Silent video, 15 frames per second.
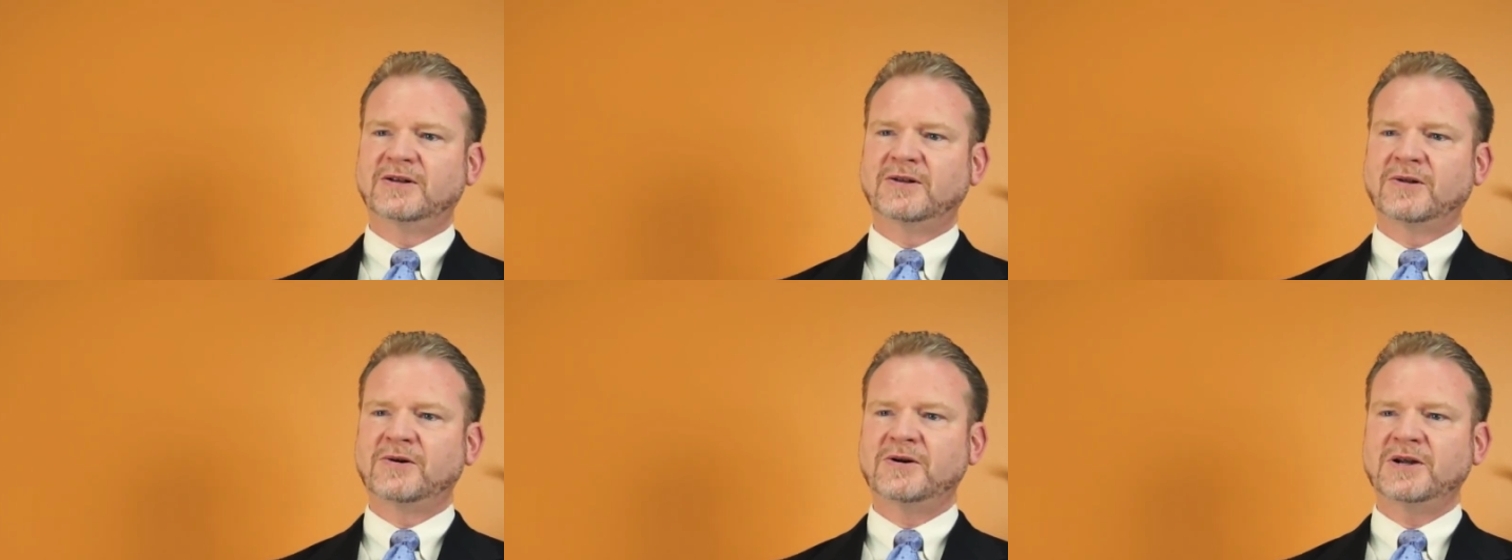
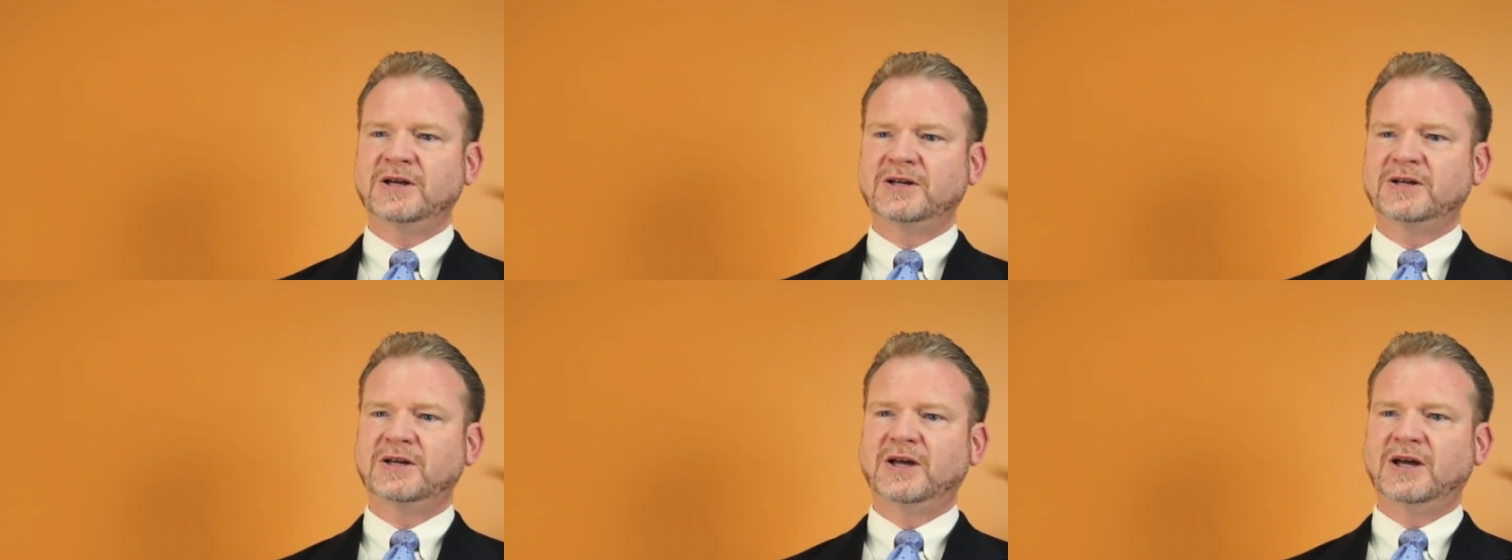That
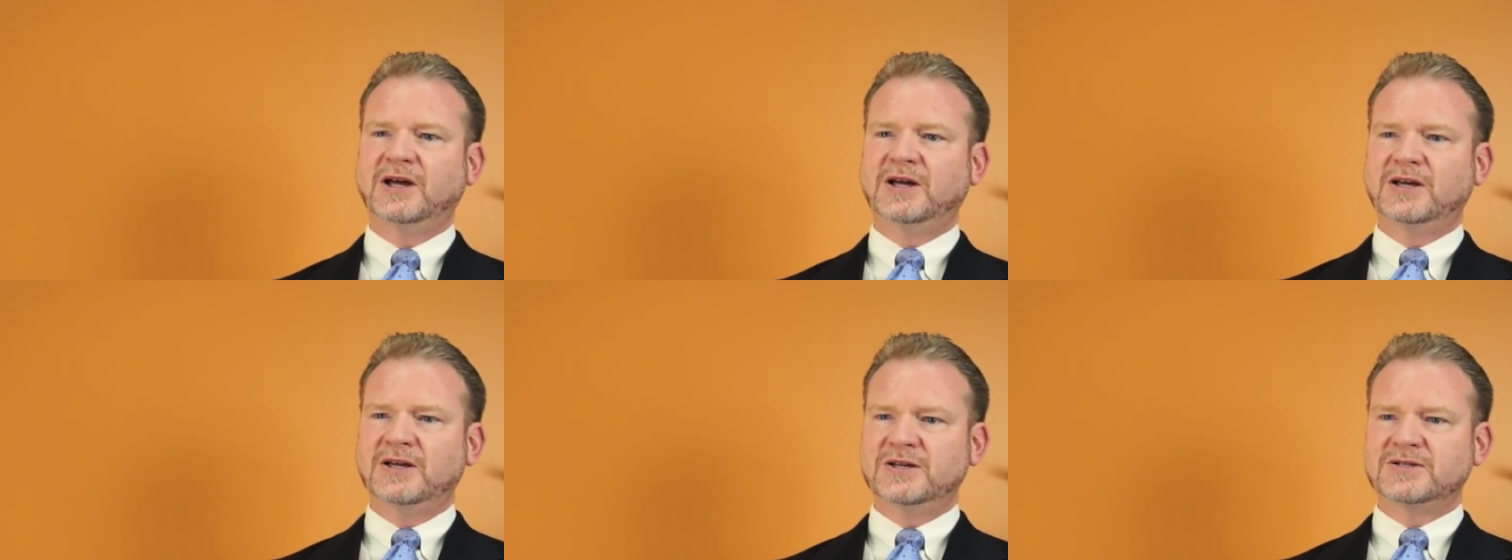learning
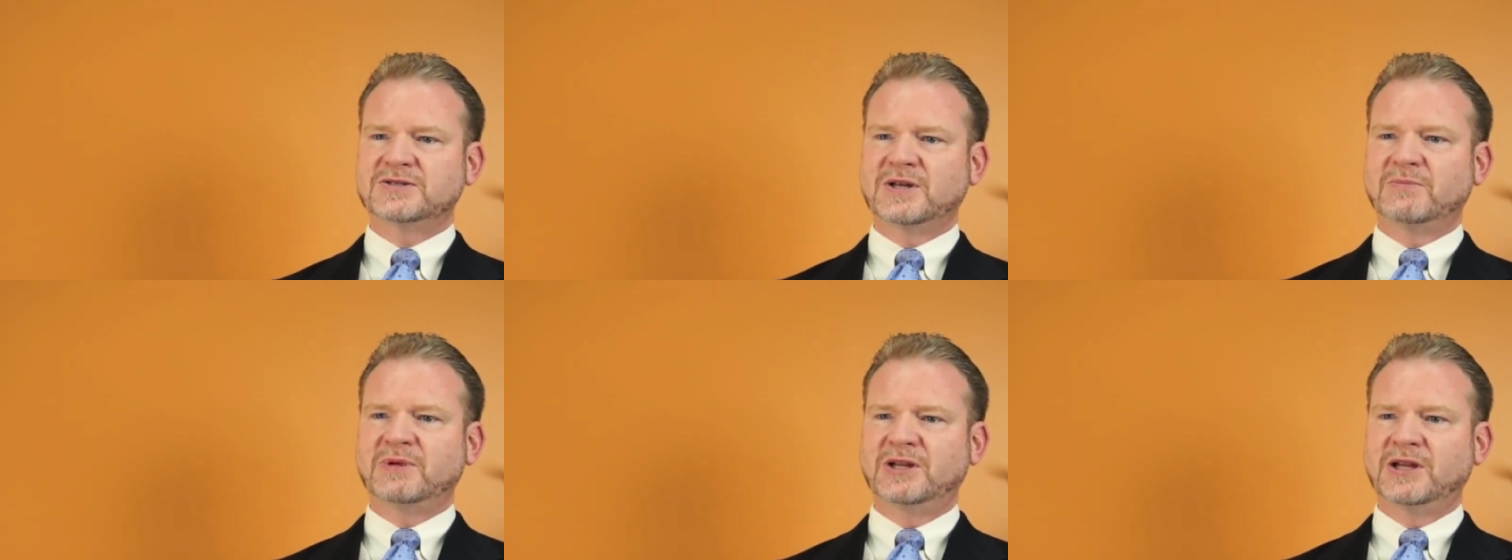
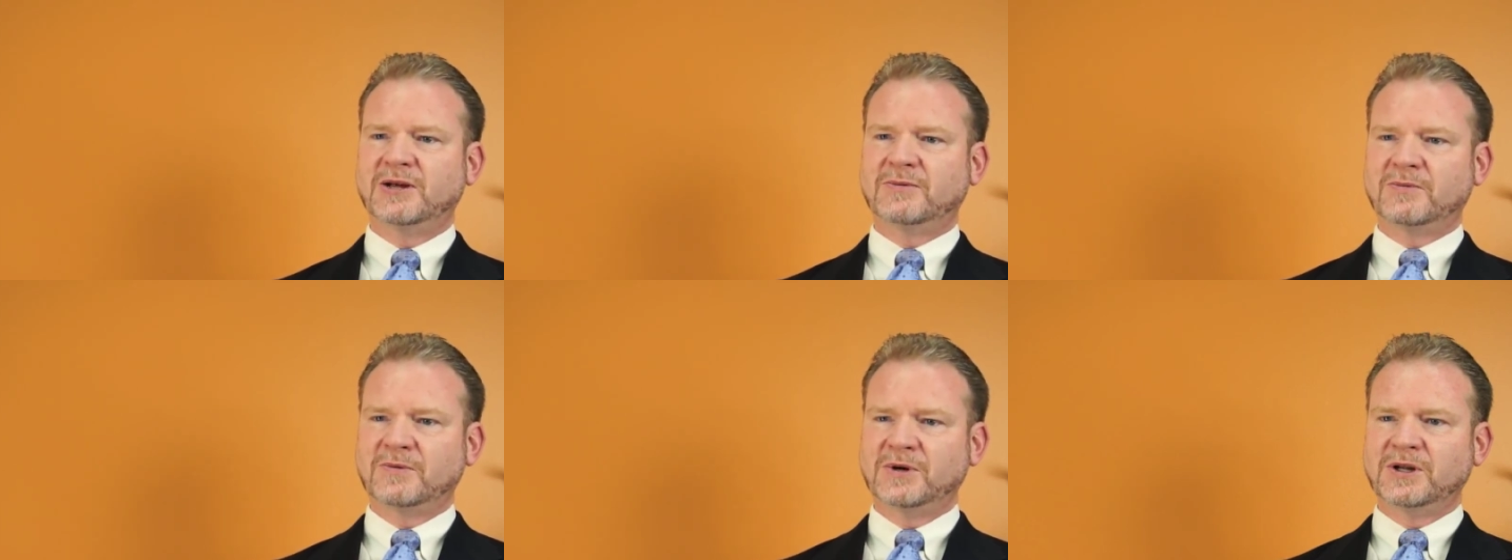is
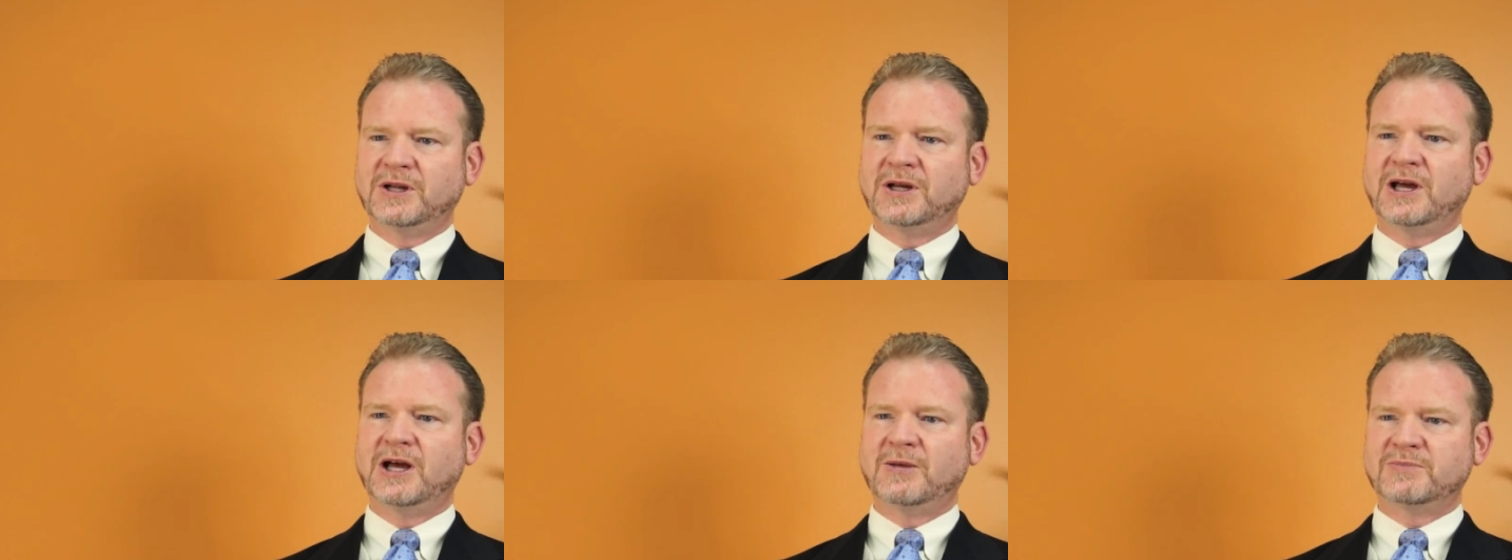something that
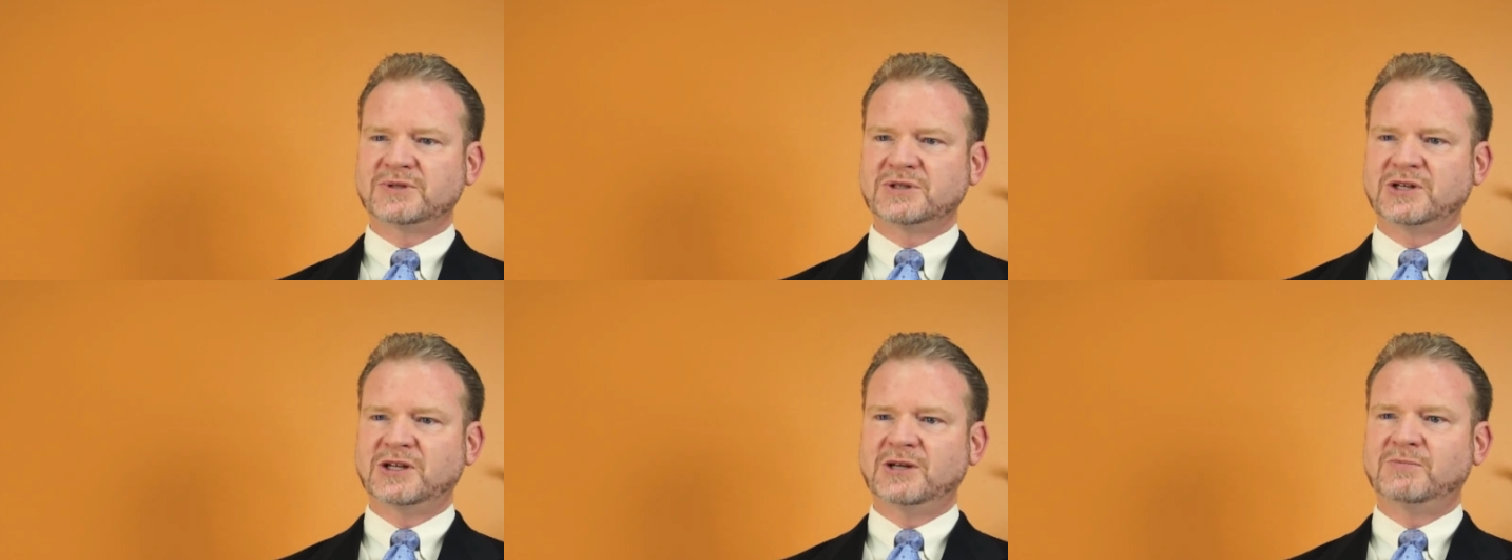really
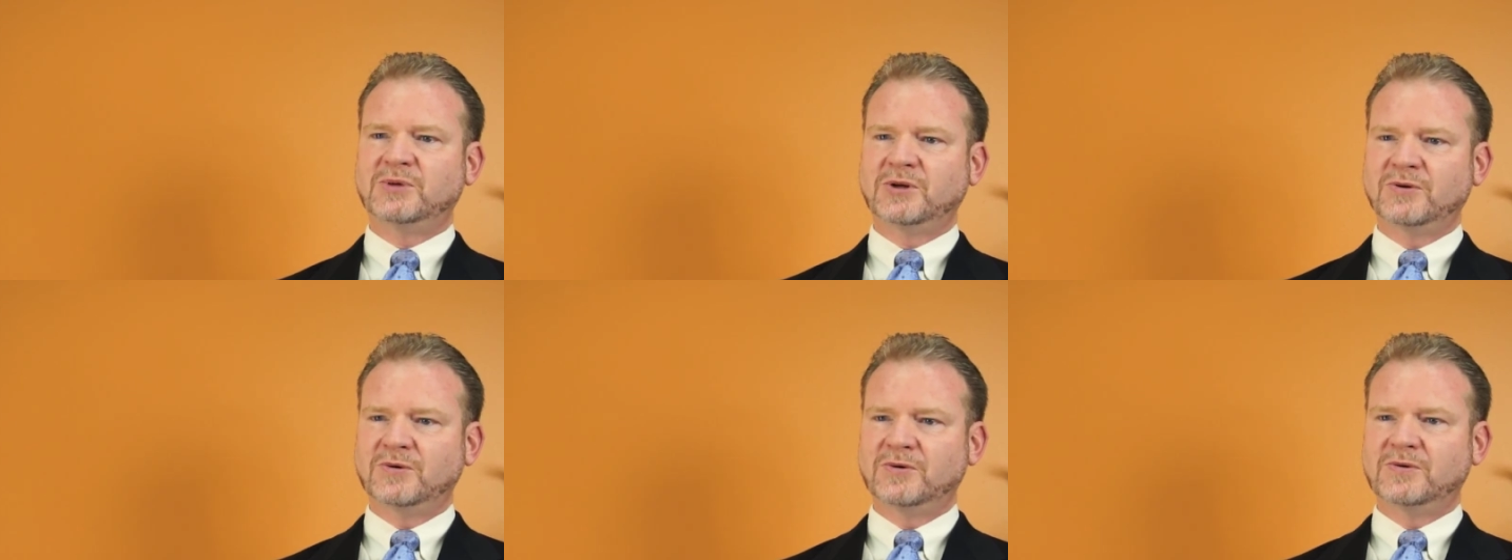helps
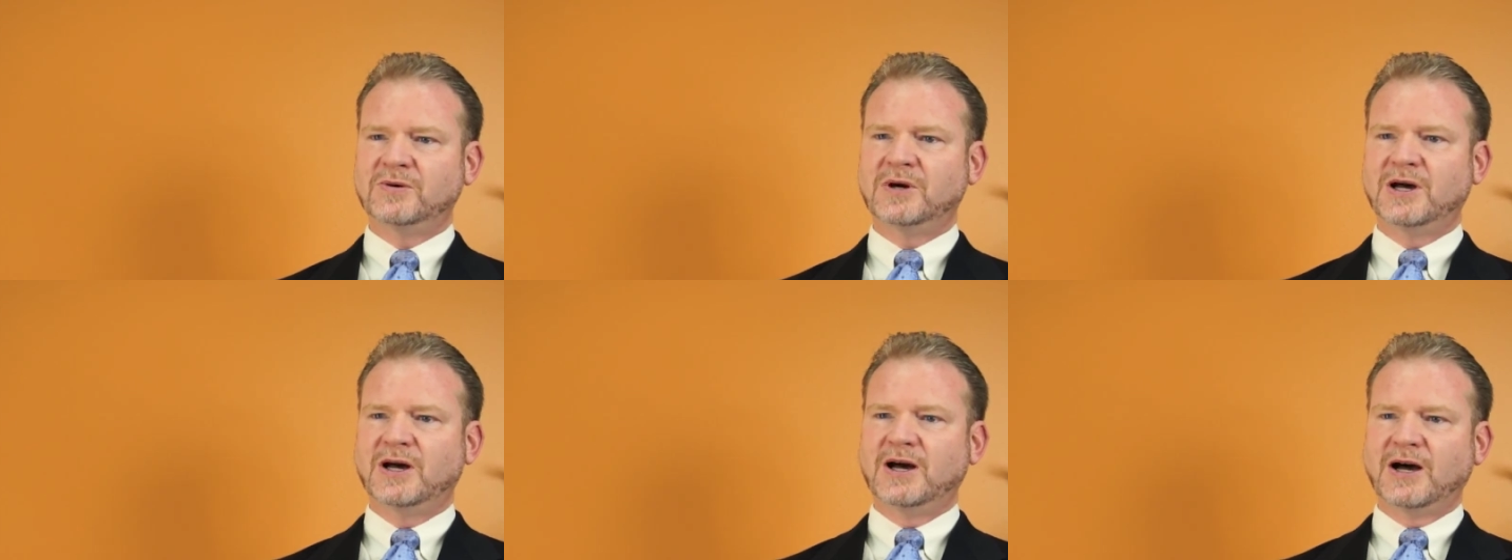keep
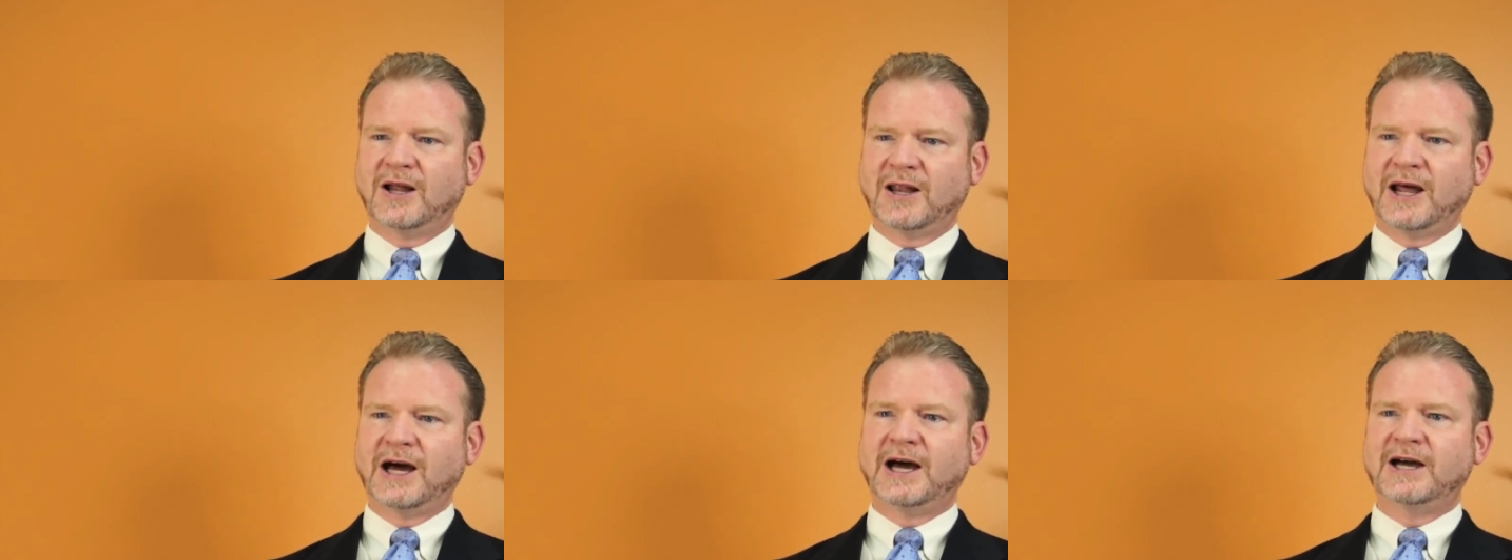you
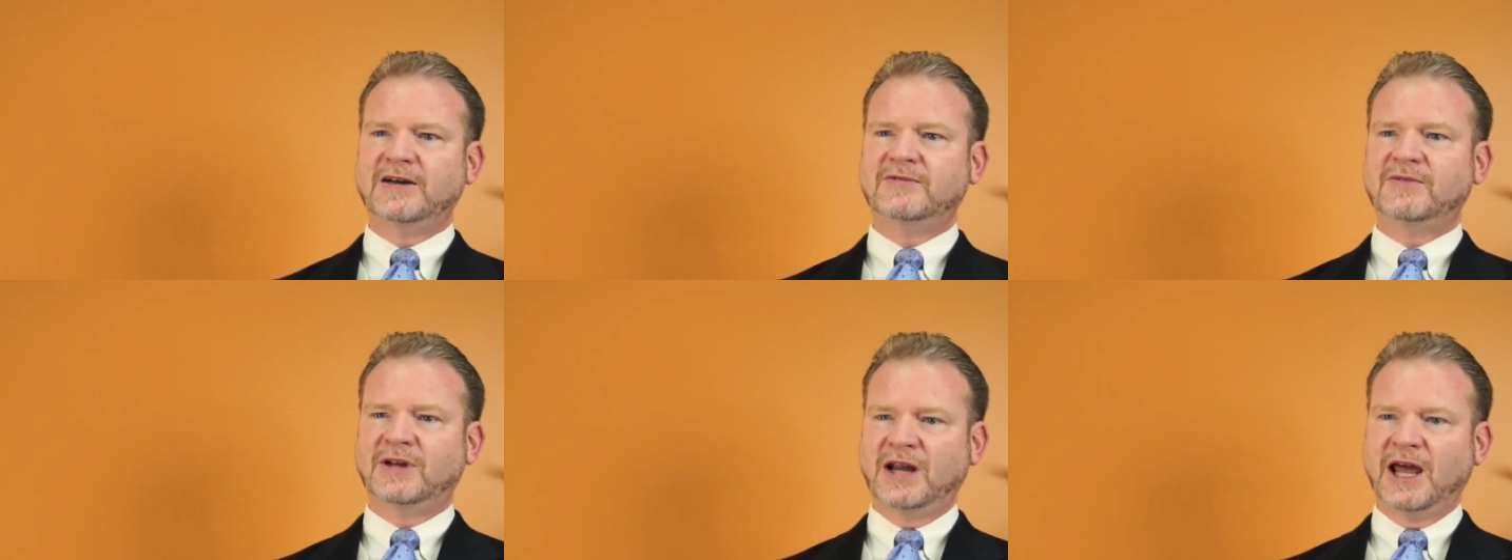
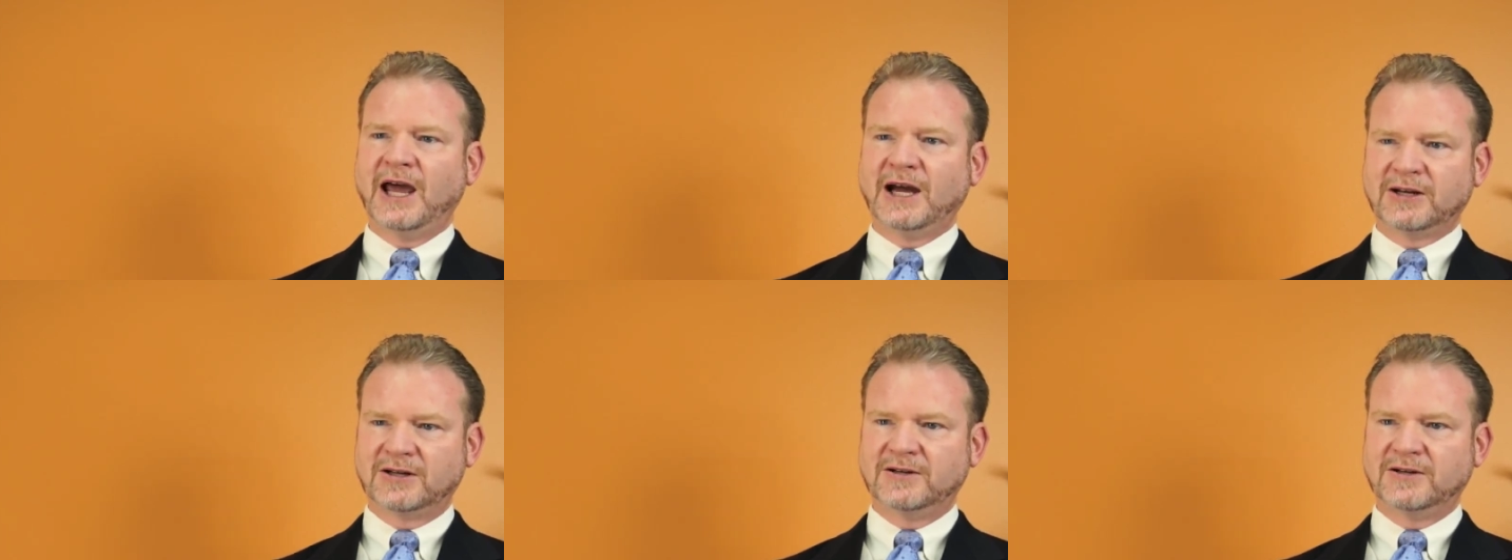alive and